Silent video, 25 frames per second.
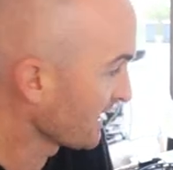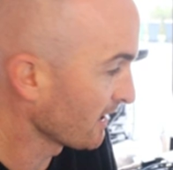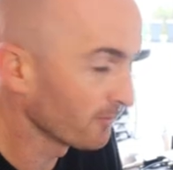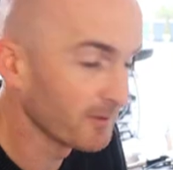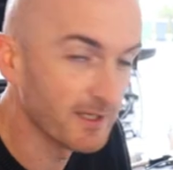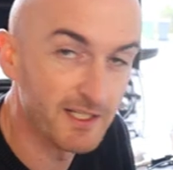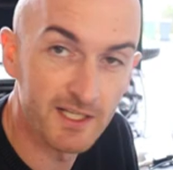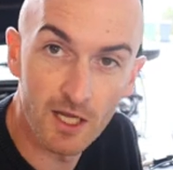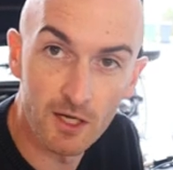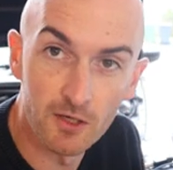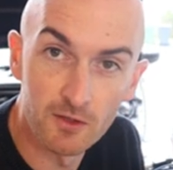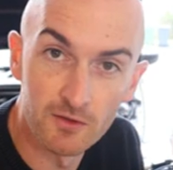Now
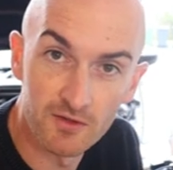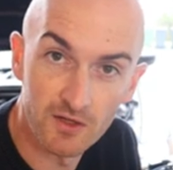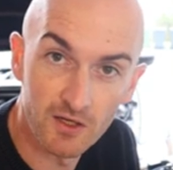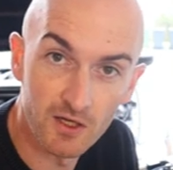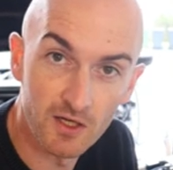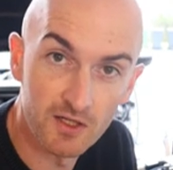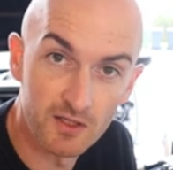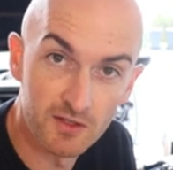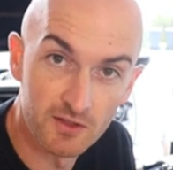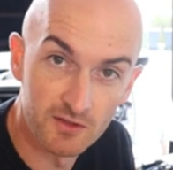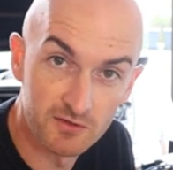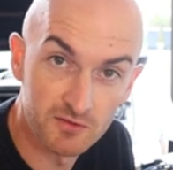we know
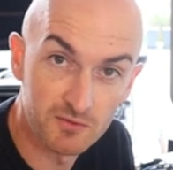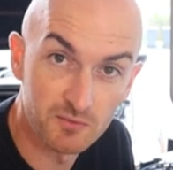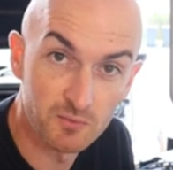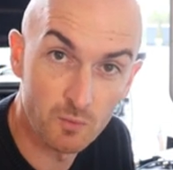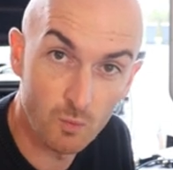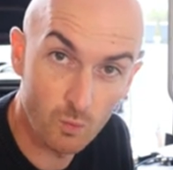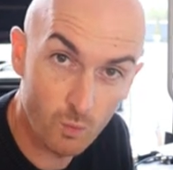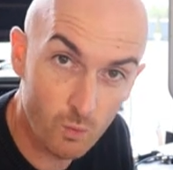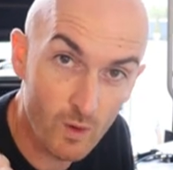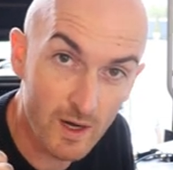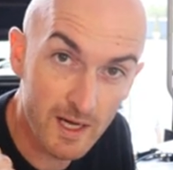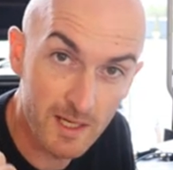that there's
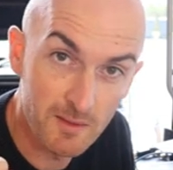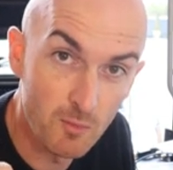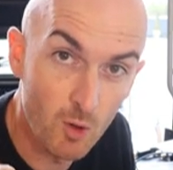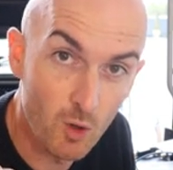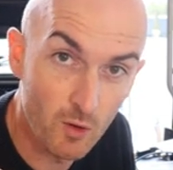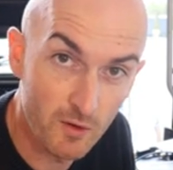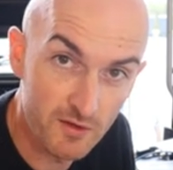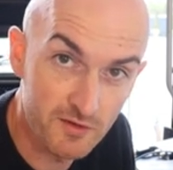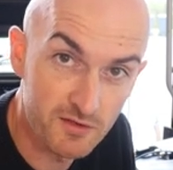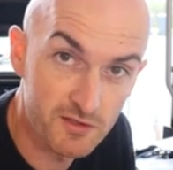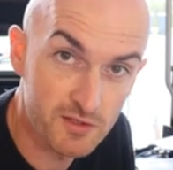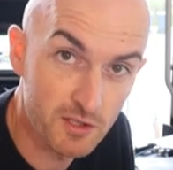way
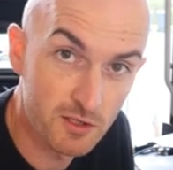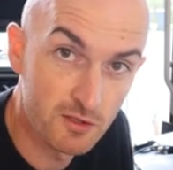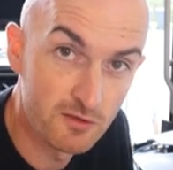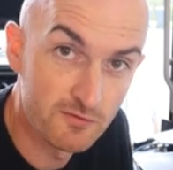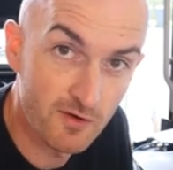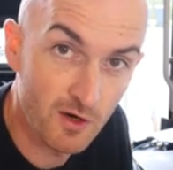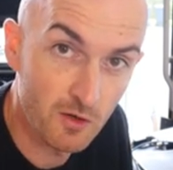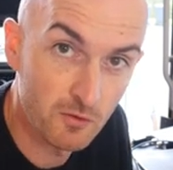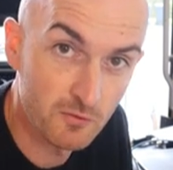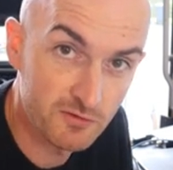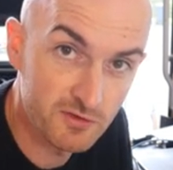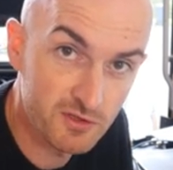more than two
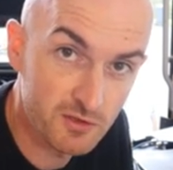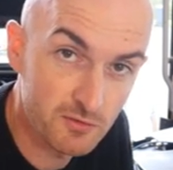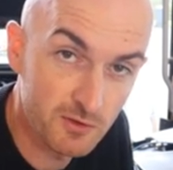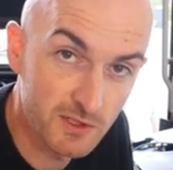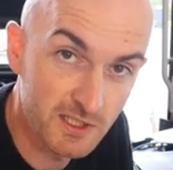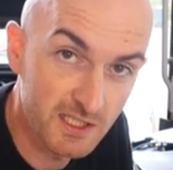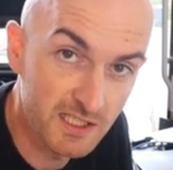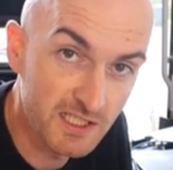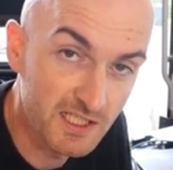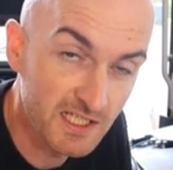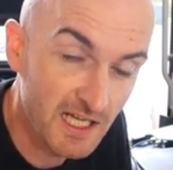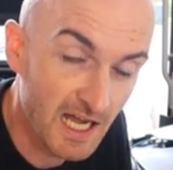volts
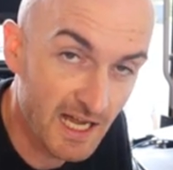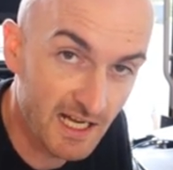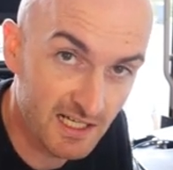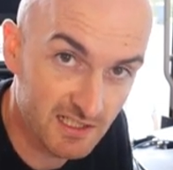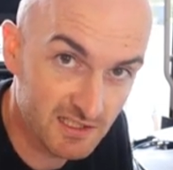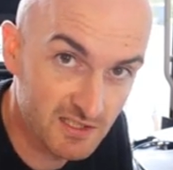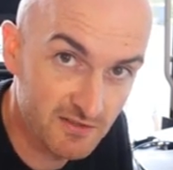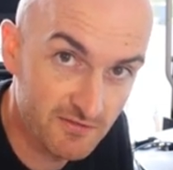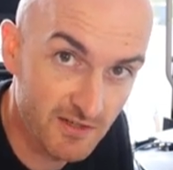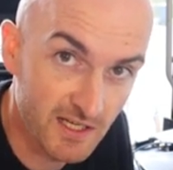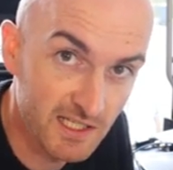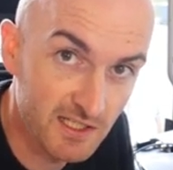to
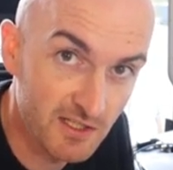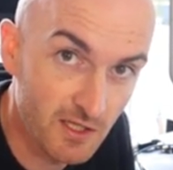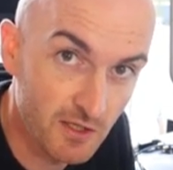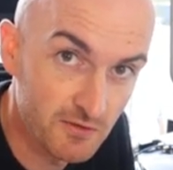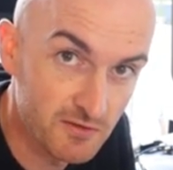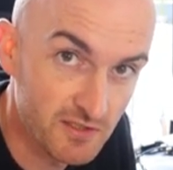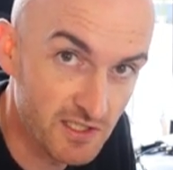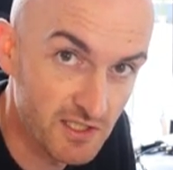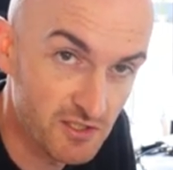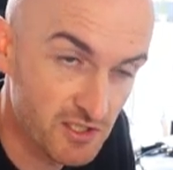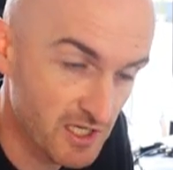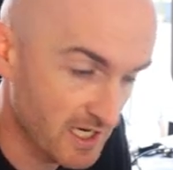activate
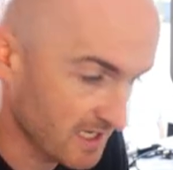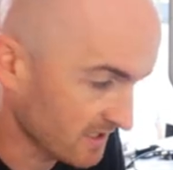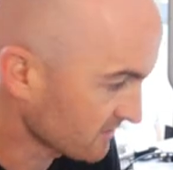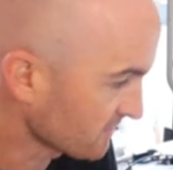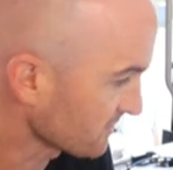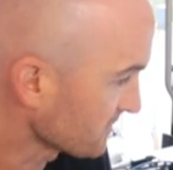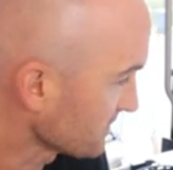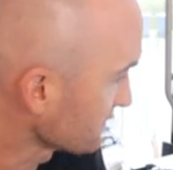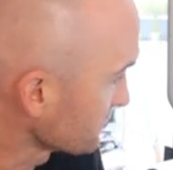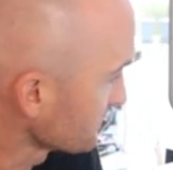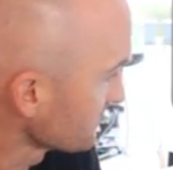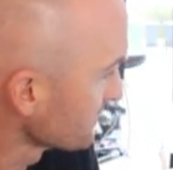those
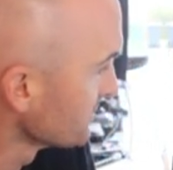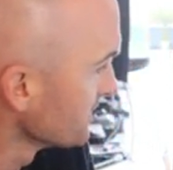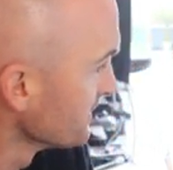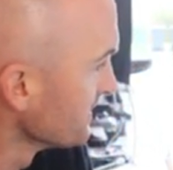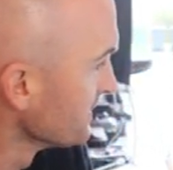injectors.